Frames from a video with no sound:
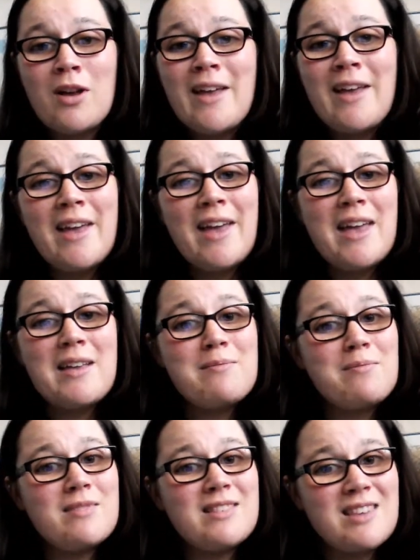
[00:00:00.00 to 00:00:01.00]
it
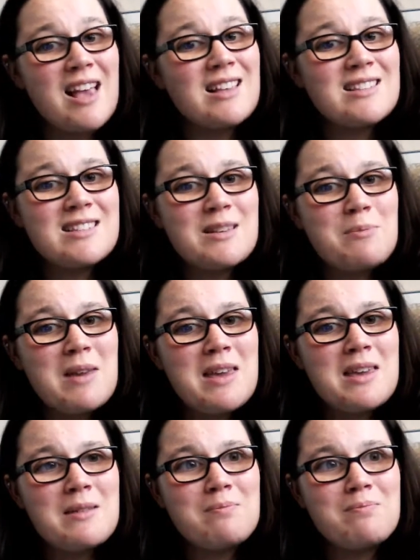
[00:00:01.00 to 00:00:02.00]
tends to be
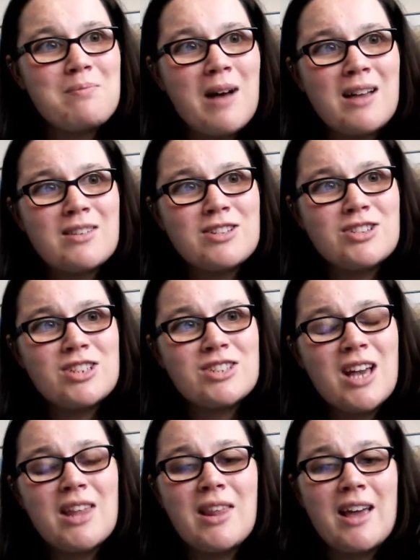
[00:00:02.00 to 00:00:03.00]
managers and
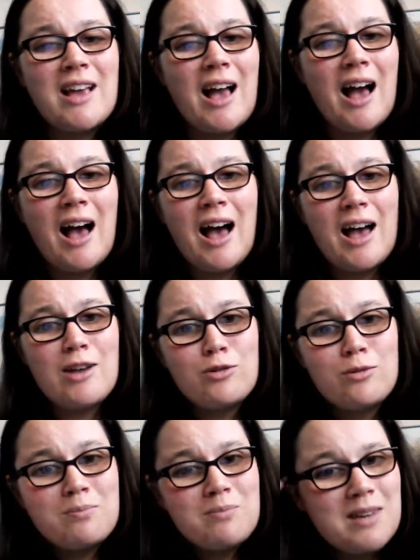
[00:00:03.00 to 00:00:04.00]
like higher
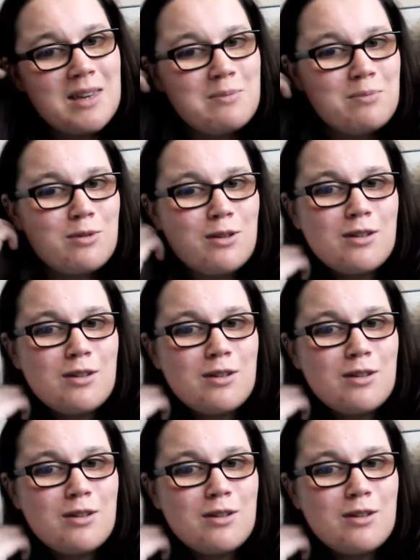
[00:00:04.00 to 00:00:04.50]
people.